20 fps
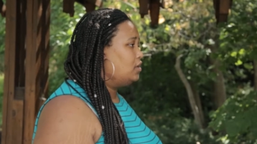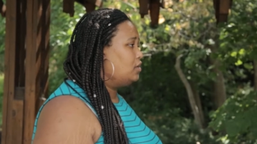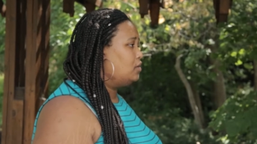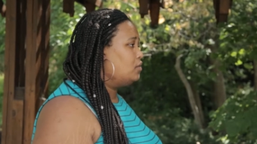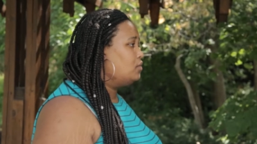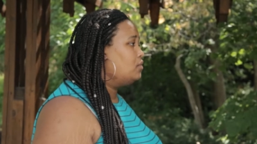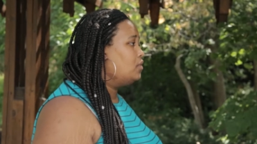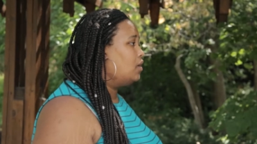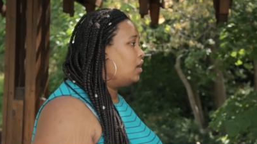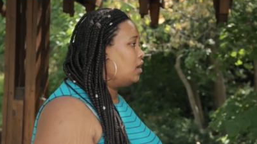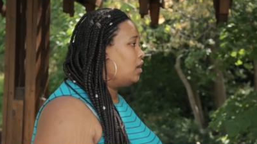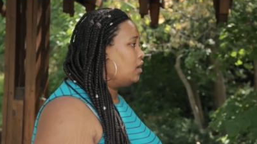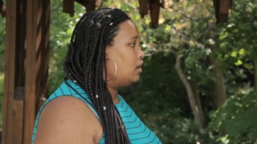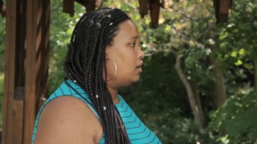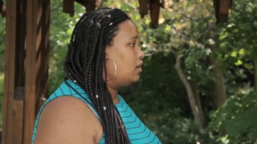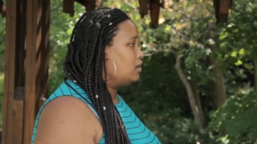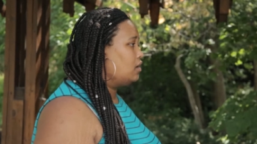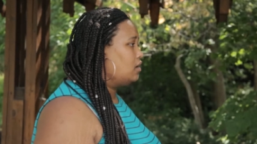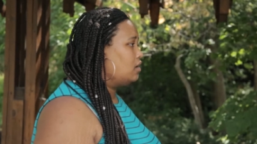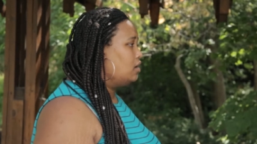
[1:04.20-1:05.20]
You are
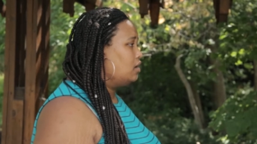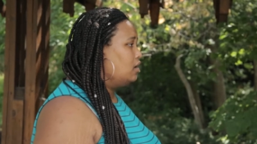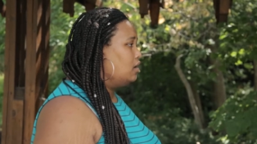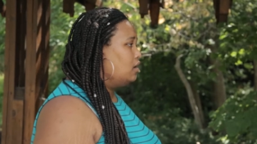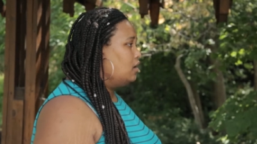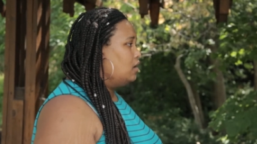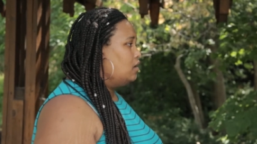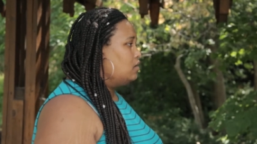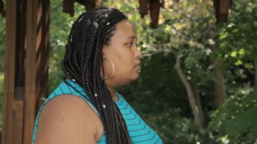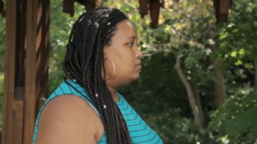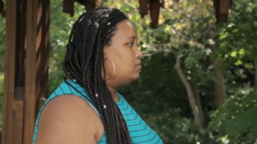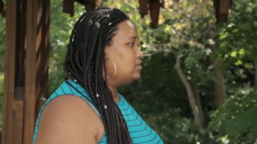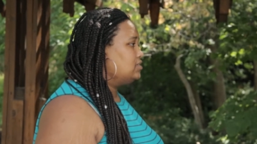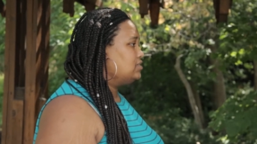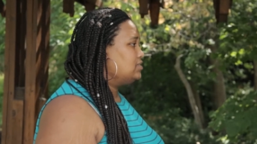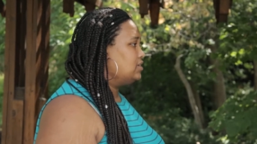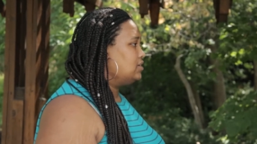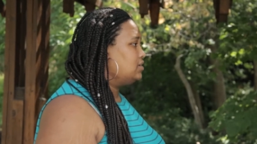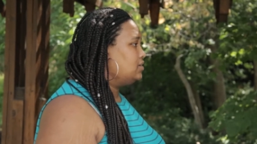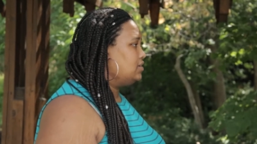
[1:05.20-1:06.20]

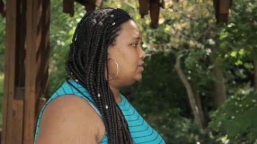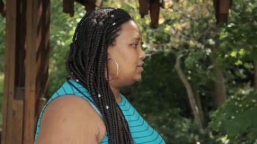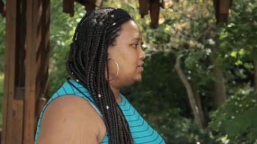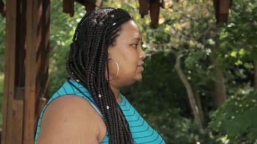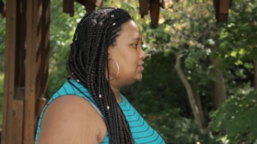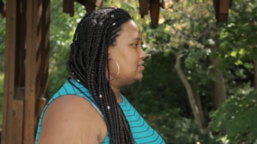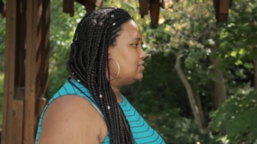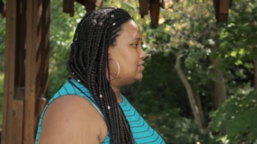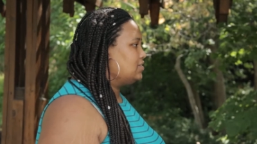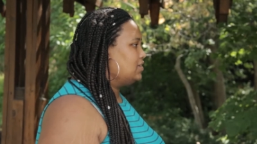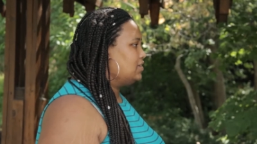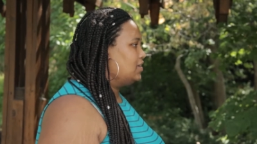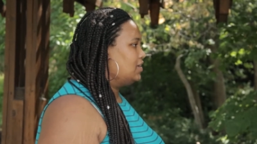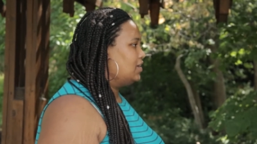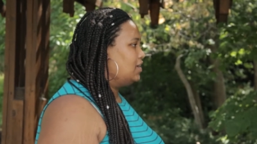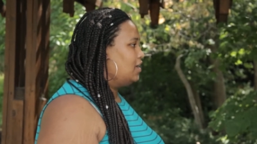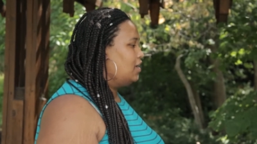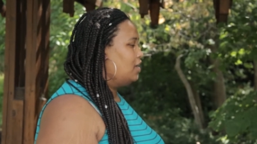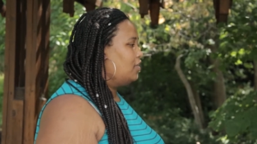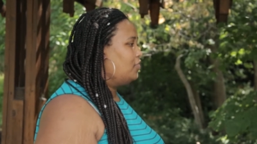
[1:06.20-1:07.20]
resilient,
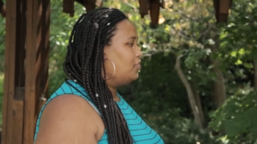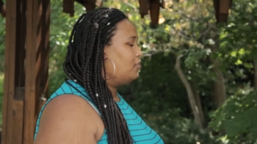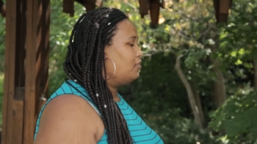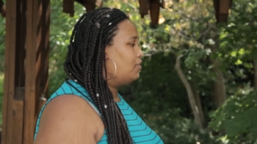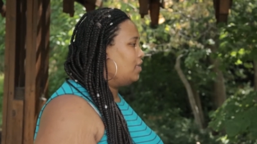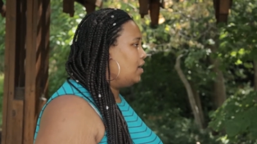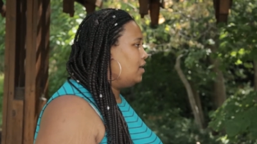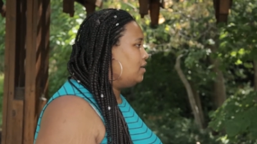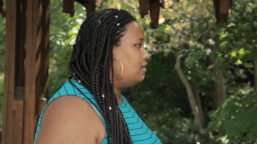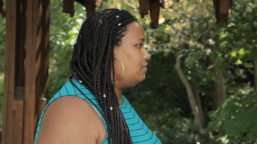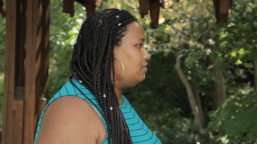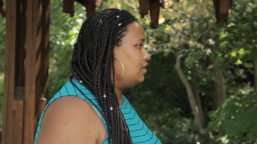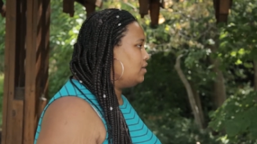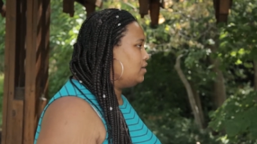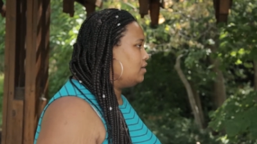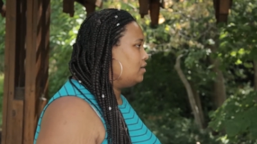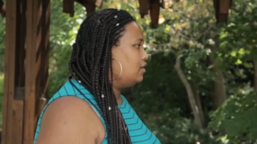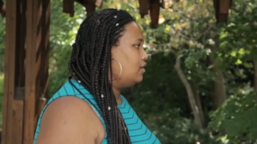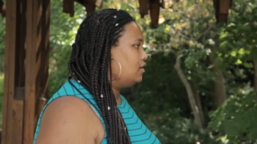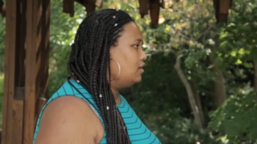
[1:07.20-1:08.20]

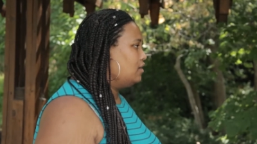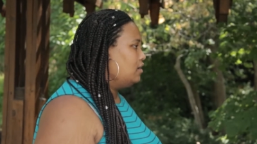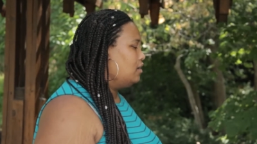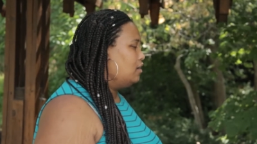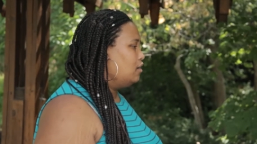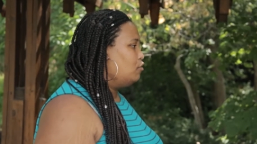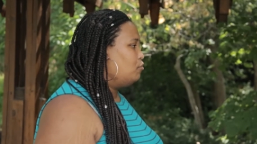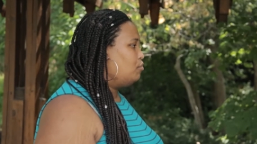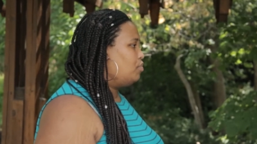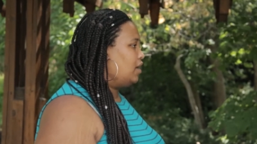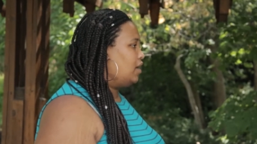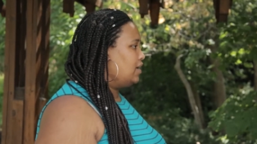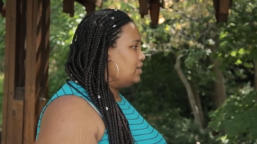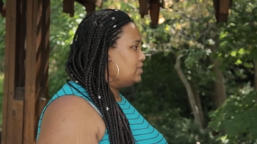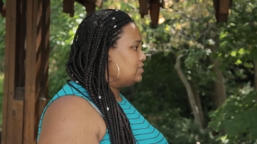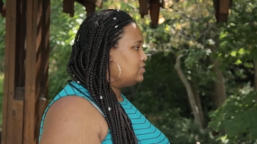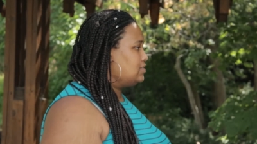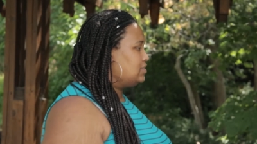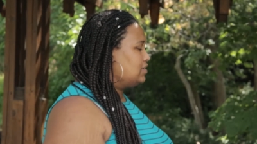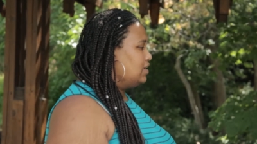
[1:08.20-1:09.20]
thriving, bright,
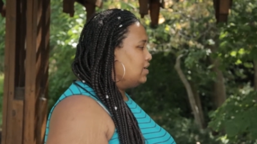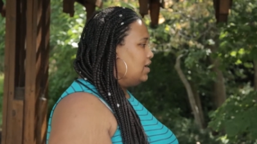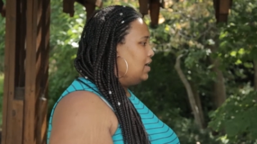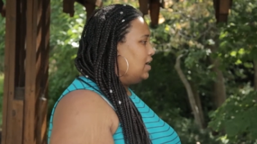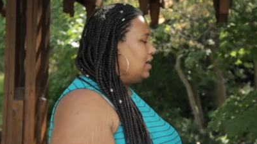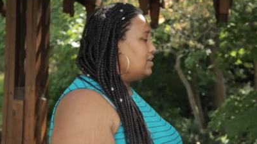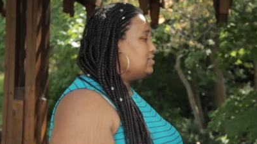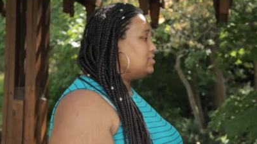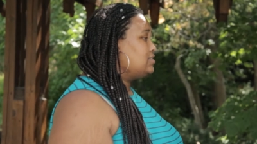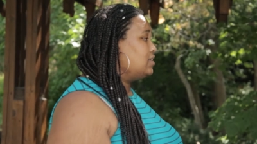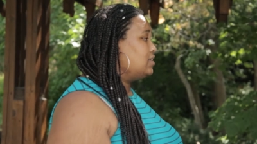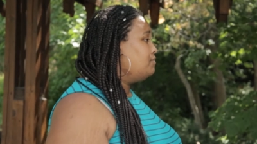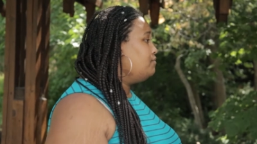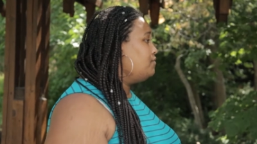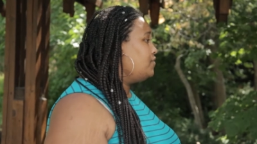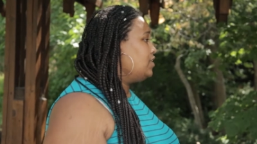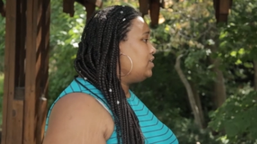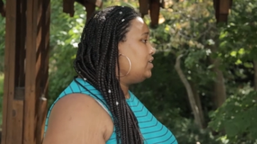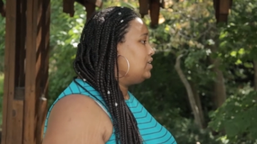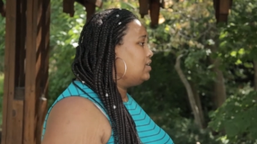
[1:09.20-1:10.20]
a
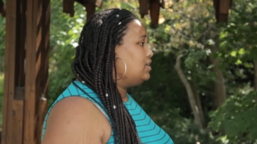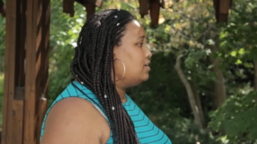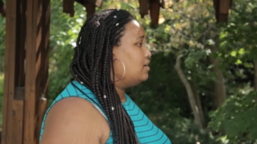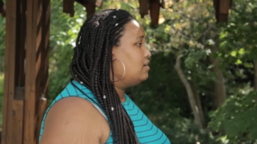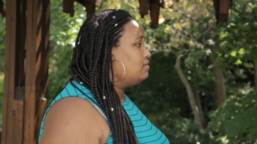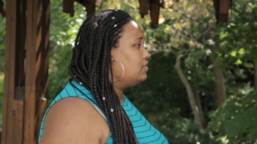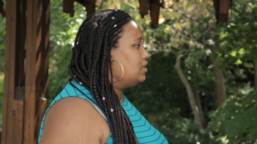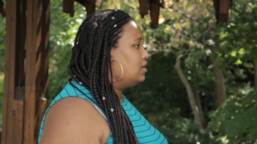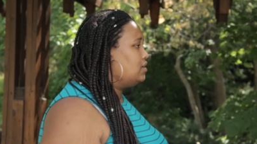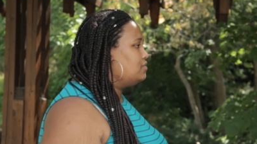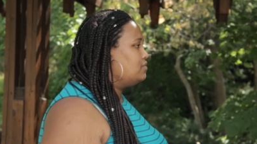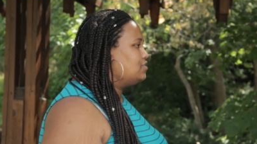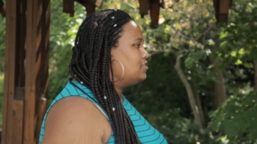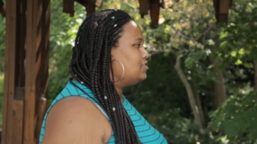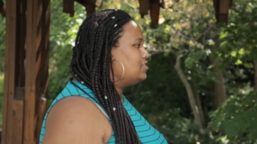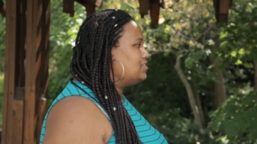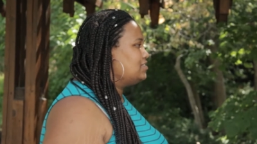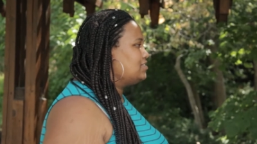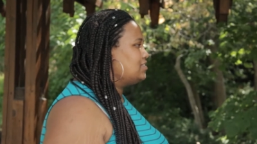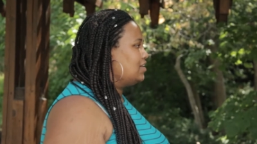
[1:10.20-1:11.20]
symphony of
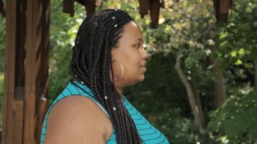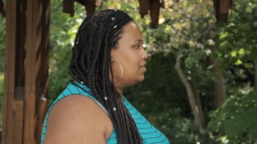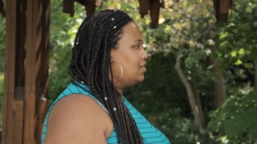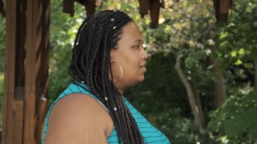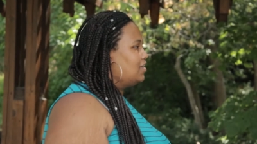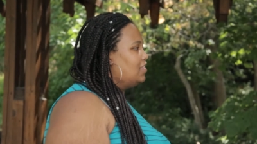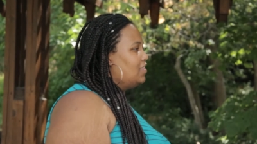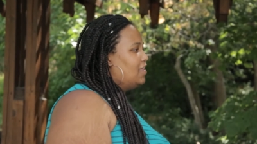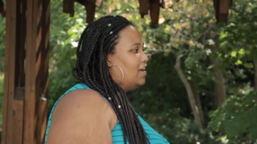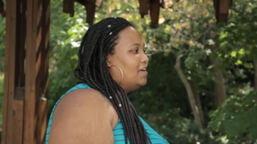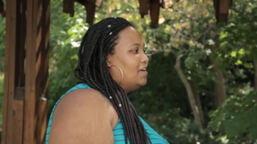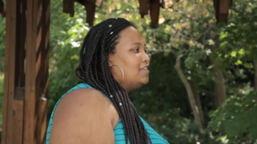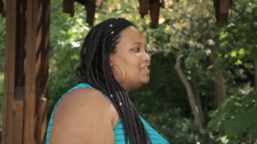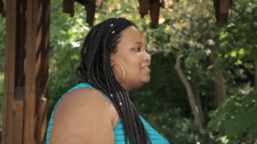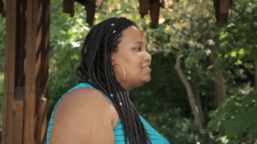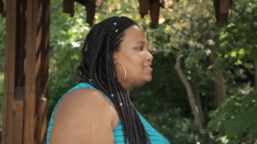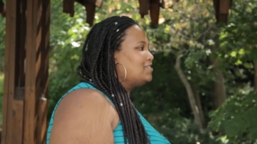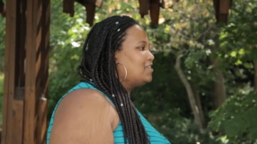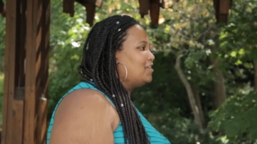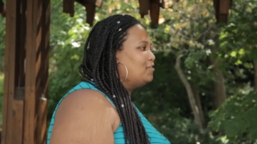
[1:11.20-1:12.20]
languages, a
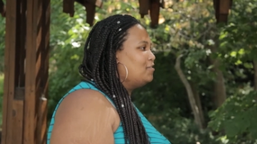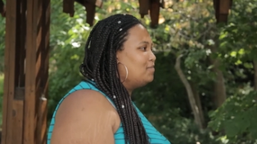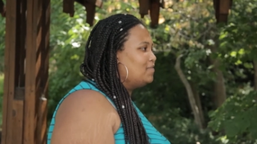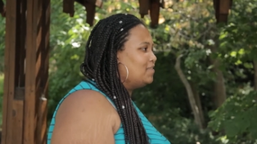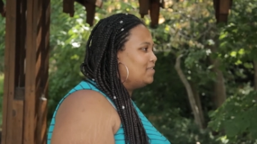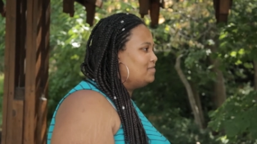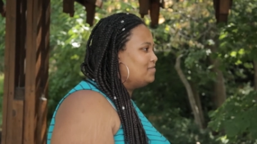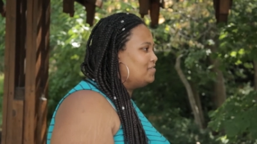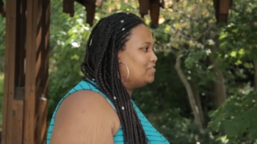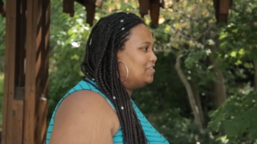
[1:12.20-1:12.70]
kaleidoscope of